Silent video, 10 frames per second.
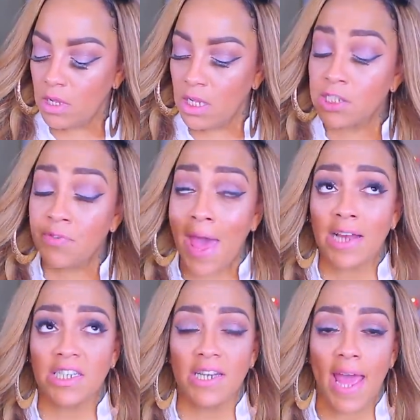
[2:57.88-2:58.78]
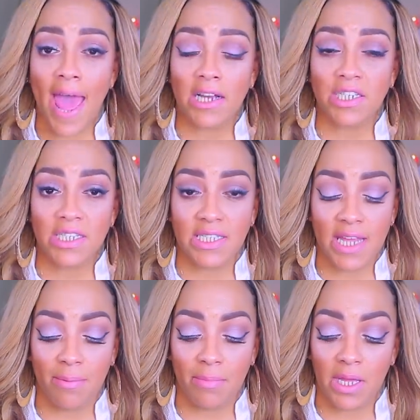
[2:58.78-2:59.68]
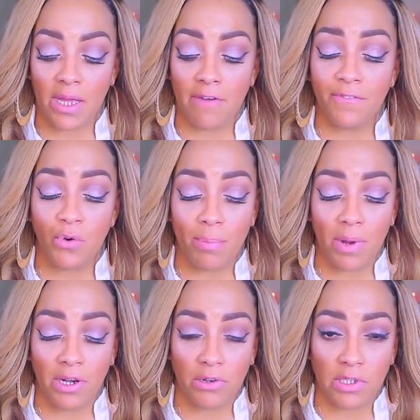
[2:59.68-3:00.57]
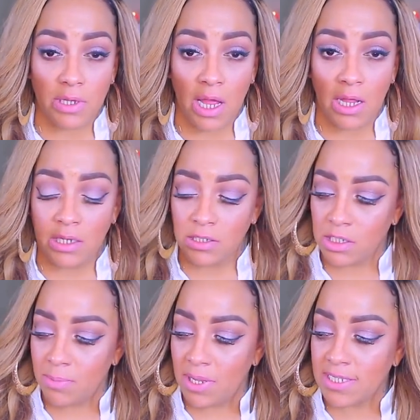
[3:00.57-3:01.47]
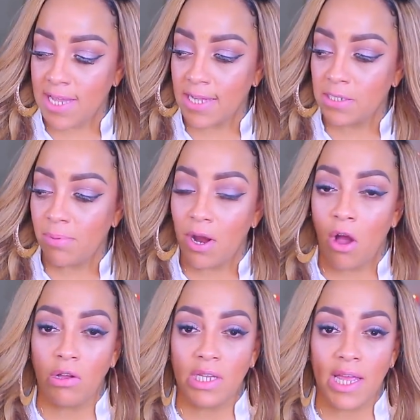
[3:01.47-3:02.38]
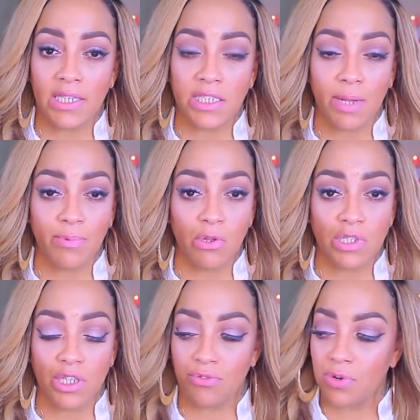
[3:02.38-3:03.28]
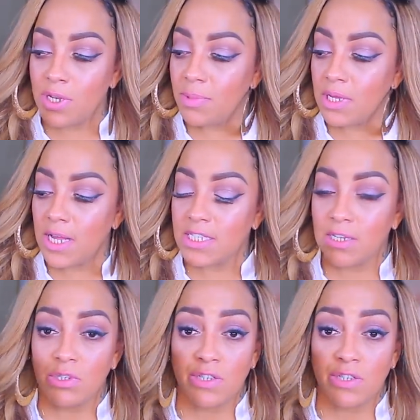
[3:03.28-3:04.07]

it's actually, they actually sent me four bundles to be exact. But I only ended up using three because it